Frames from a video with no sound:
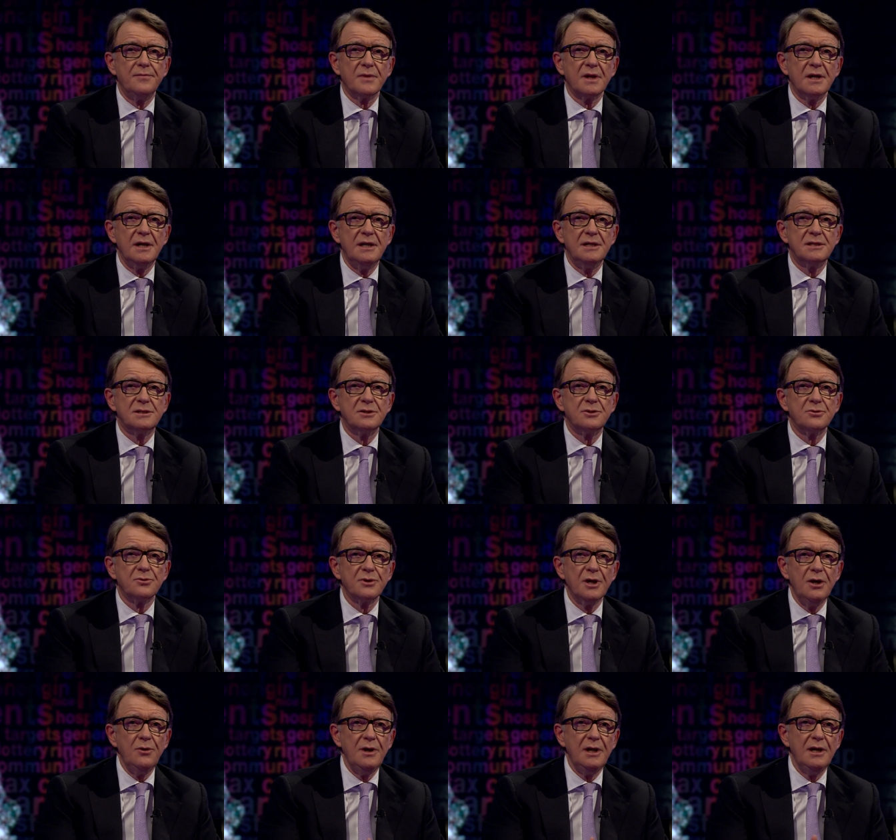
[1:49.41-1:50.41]
is that
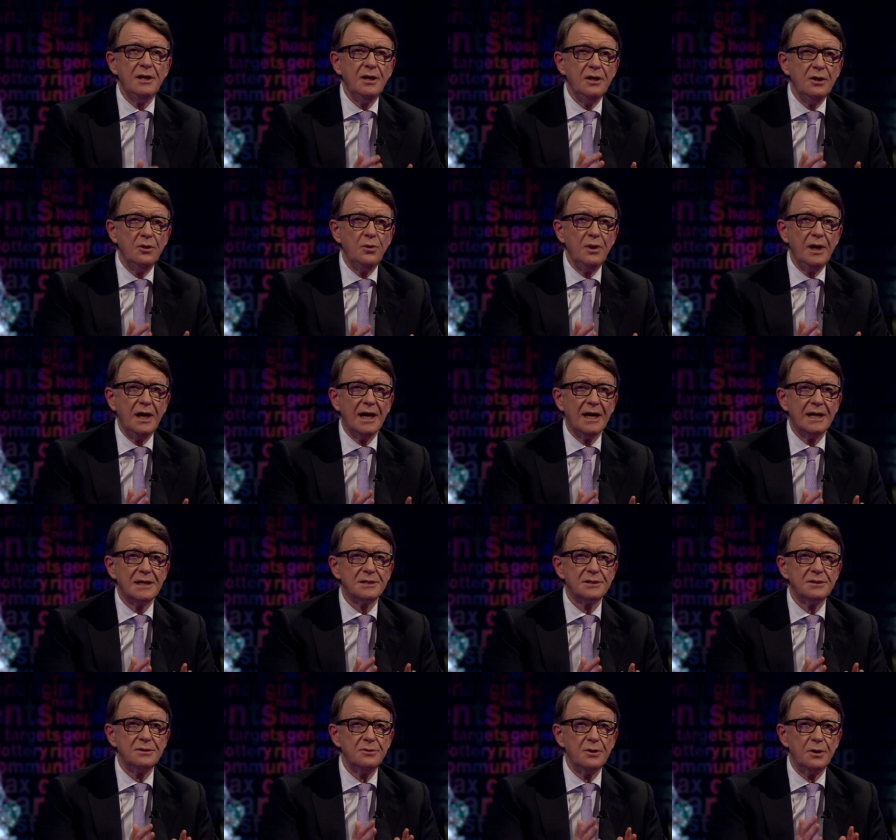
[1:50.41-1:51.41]
although he knew he had
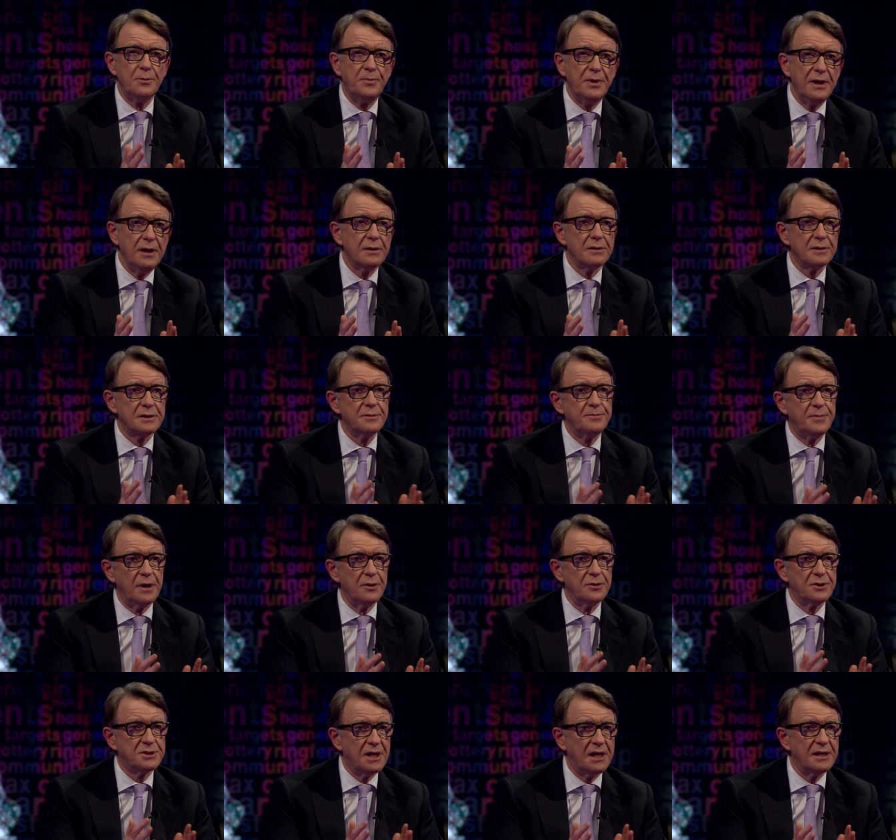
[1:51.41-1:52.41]
to appeal to
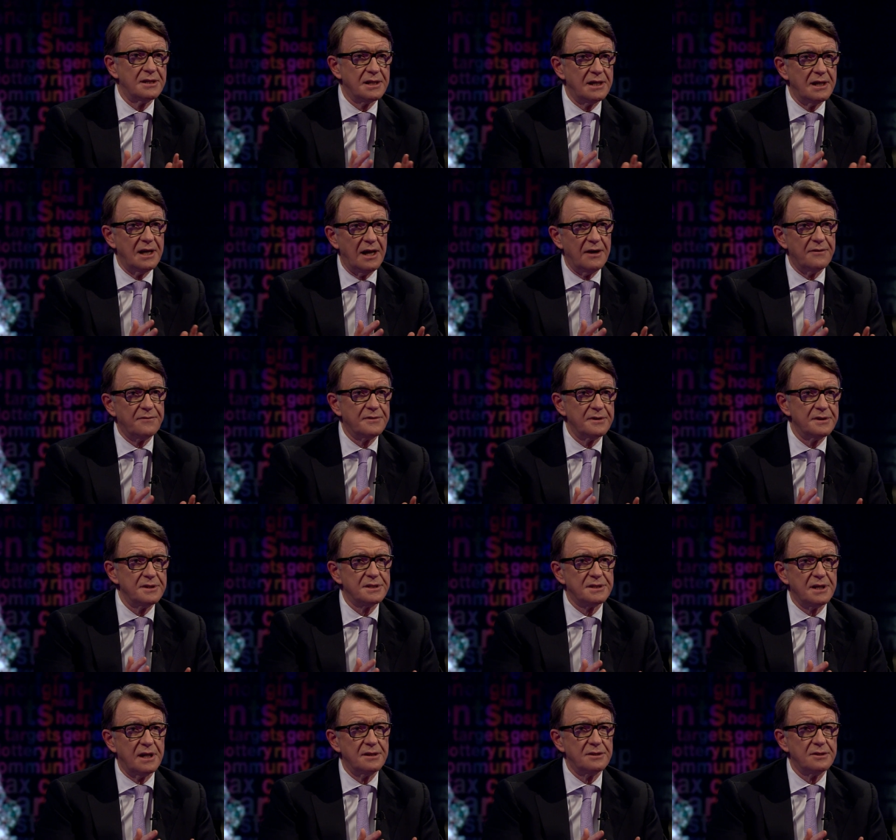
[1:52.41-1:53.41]
both centre-left and
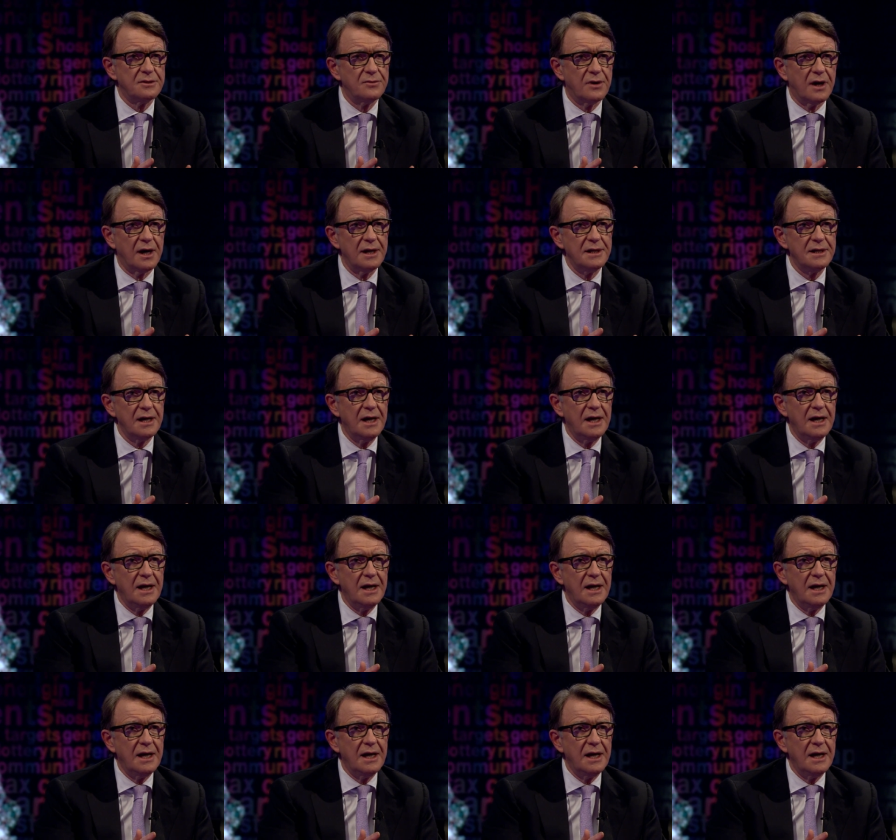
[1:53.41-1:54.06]
centre-right,